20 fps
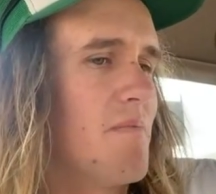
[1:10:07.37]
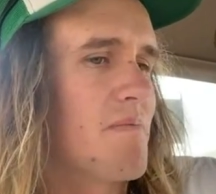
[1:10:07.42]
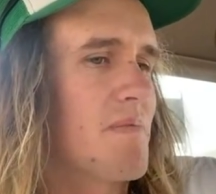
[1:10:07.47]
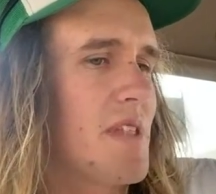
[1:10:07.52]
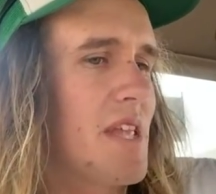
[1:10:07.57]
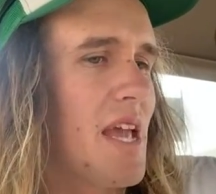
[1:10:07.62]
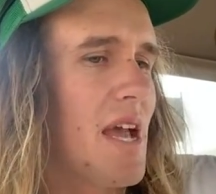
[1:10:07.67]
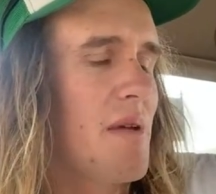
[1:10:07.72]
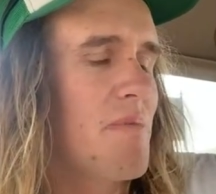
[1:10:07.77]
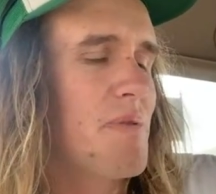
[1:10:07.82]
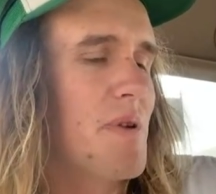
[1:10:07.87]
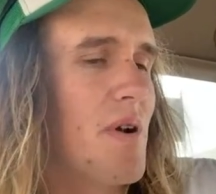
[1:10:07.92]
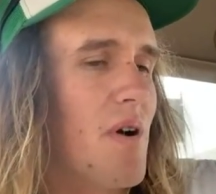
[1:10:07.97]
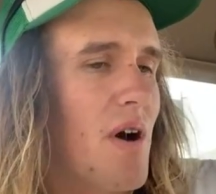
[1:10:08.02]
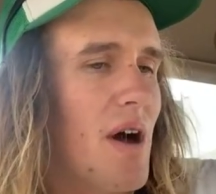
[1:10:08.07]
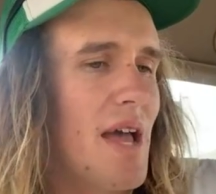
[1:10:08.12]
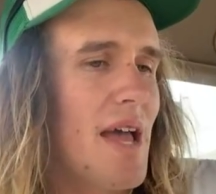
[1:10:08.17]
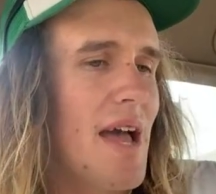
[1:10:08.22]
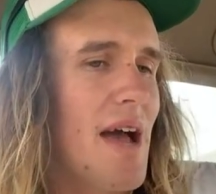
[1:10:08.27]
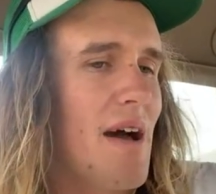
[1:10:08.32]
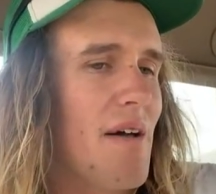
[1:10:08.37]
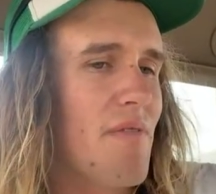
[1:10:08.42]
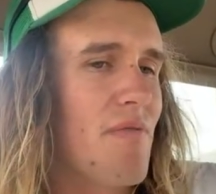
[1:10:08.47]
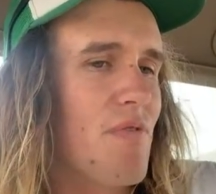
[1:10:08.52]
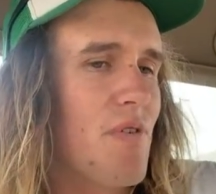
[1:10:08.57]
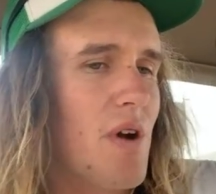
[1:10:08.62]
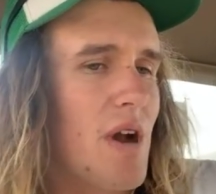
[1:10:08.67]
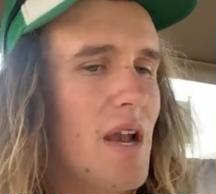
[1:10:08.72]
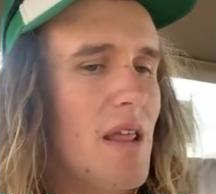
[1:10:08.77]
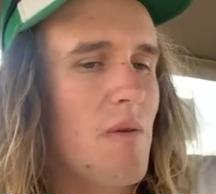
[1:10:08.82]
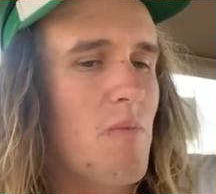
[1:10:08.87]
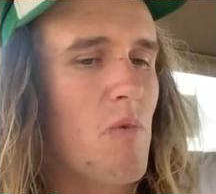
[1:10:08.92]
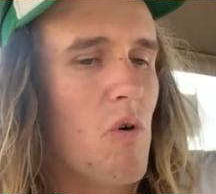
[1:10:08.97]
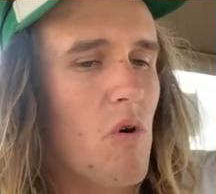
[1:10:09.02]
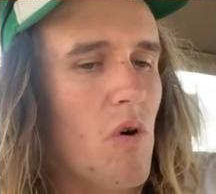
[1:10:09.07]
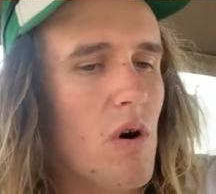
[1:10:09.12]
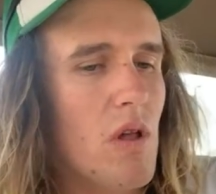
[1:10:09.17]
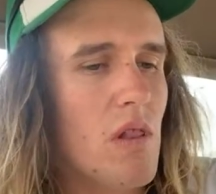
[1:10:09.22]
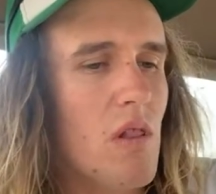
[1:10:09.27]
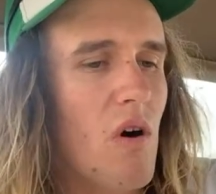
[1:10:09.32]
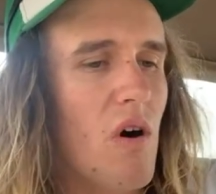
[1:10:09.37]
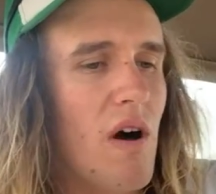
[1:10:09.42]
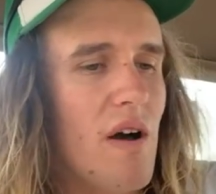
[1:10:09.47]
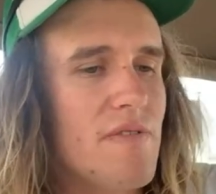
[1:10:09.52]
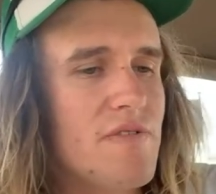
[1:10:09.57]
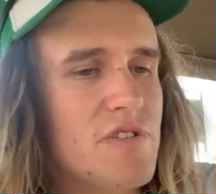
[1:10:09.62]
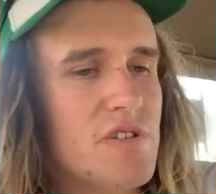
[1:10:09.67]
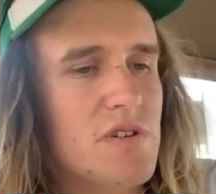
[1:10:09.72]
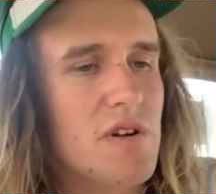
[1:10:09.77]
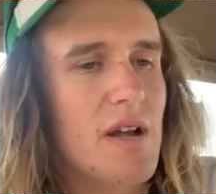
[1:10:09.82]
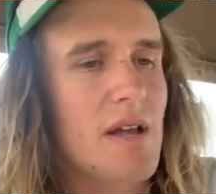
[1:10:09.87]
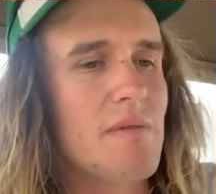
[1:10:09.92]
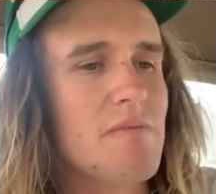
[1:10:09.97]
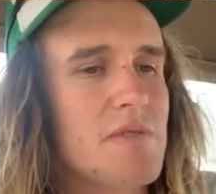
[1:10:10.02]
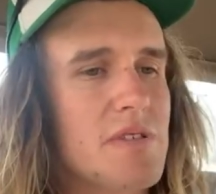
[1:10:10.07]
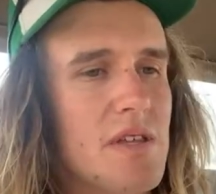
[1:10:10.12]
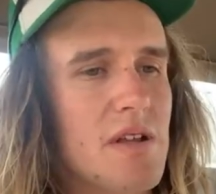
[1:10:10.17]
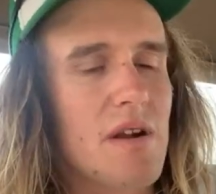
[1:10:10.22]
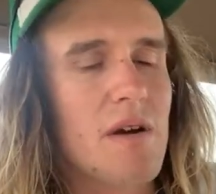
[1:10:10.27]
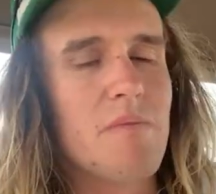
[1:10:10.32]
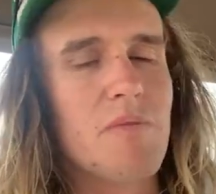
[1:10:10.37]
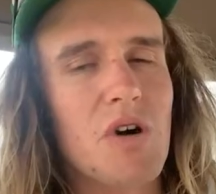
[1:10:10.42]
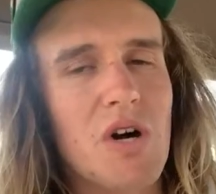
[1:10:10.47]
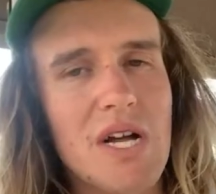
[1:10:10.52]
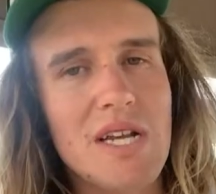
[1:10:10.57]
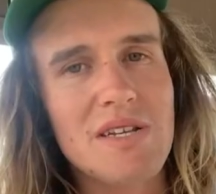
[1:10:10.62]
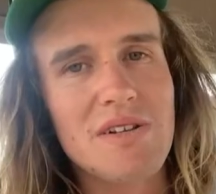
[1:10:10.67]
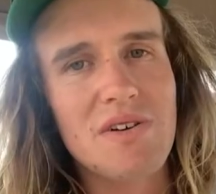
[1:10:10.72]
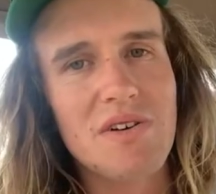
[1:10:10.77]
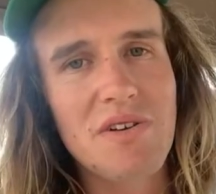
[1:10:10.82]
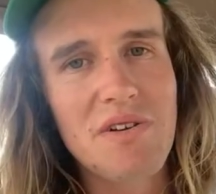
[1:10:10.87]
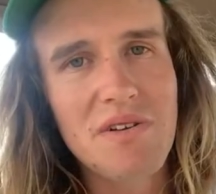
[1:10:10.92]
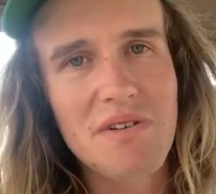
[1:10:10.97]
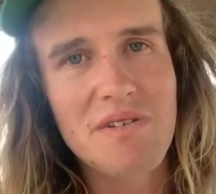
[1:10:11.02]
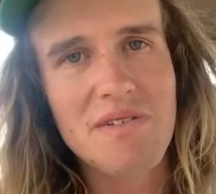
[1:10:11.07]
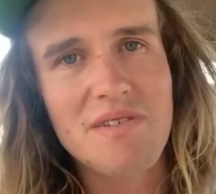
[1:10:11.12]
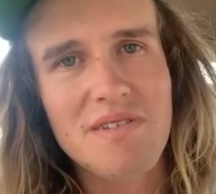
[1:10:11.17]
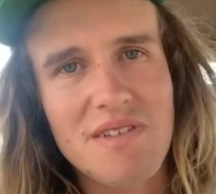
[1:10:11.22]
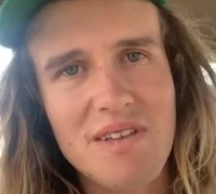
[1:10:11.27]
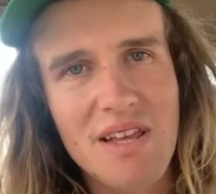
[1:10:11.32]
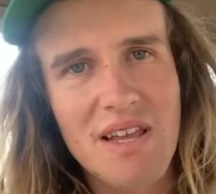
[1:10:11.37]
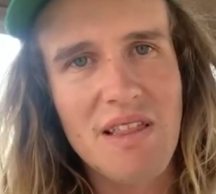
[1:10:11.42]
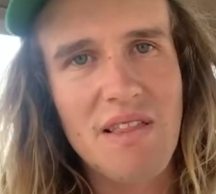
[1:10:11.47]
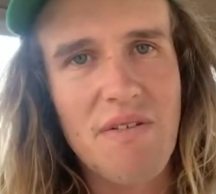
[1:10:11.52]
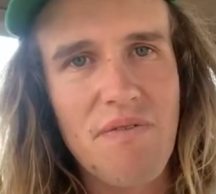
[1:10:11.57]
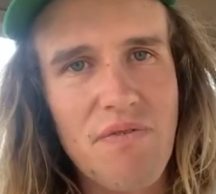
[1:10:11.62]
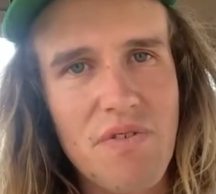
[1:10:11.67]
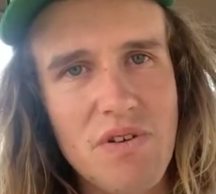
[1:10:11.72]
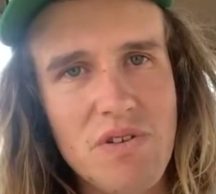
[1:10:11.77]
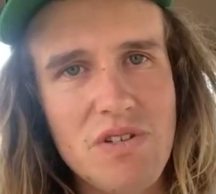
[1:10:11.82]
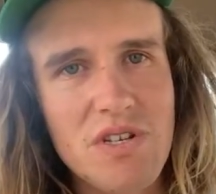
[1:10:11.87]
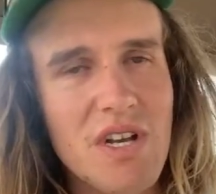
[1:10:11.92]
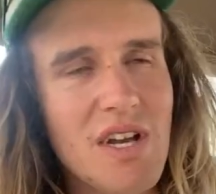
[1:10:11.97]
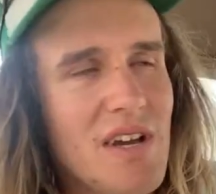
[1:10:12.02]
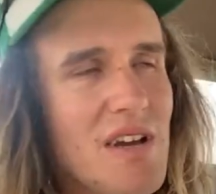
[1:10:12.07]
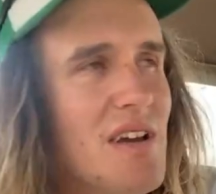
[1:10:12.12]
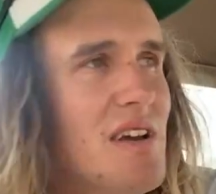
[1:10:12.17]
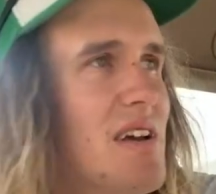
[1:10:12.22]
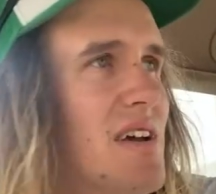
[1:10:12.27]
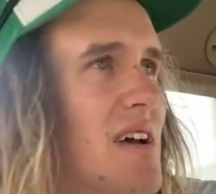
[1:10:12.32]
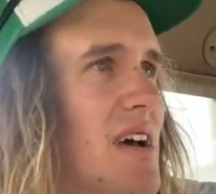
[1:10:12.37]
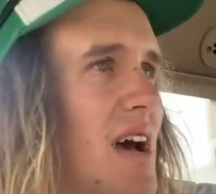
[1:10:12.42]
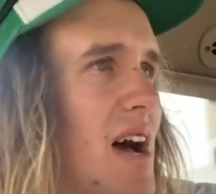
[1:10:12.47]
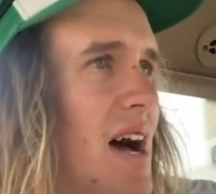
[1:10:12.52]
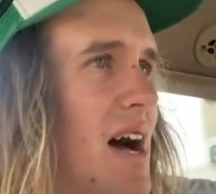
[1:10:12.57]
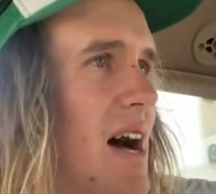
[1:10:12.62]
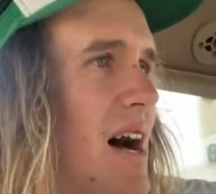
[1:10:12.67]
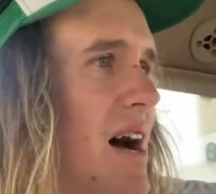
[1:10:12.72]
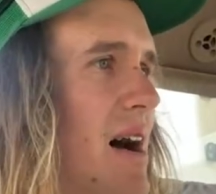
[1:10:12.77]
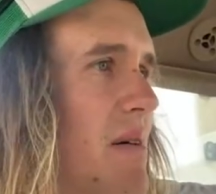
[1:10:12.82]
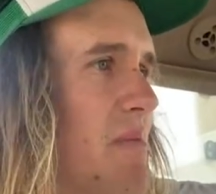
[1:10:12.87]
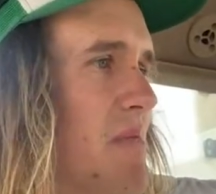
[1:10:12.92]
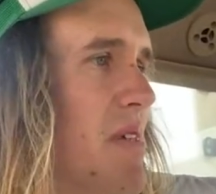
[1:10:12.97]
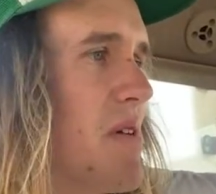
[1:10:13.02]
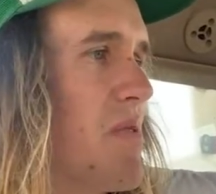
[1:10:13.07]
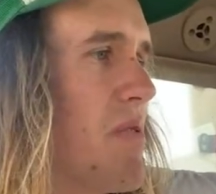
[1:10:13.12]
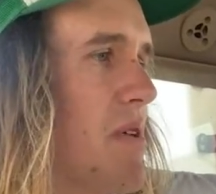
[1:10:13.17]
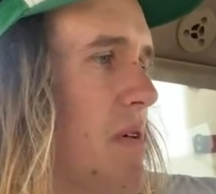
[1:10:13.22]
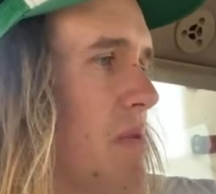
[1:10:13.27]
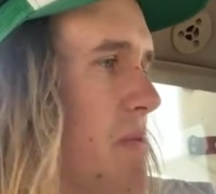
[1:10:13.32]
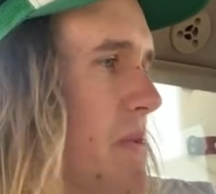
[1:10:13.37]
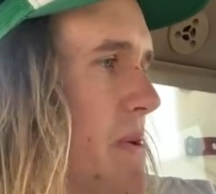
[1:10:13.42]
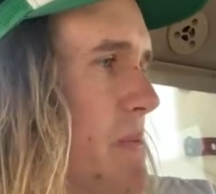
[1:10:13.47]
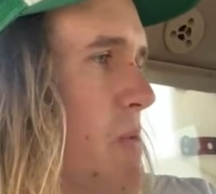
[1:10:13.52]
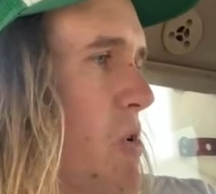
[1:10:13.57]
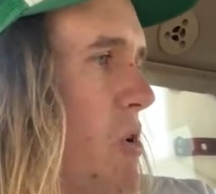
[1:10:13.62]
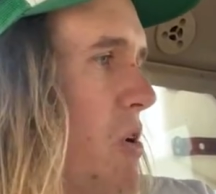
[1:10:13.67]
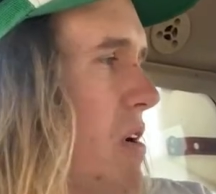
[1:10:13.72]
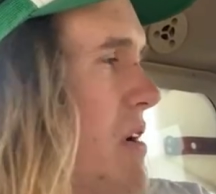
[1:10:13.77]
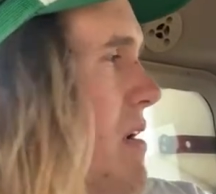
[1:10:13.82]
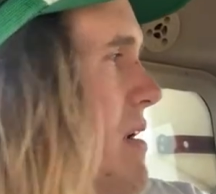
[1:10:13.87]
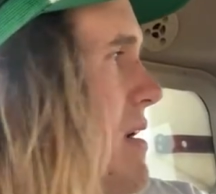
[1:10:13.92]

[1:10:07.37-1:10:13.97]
Keep an eye out for any more live streams that I might do in the future. There will be more.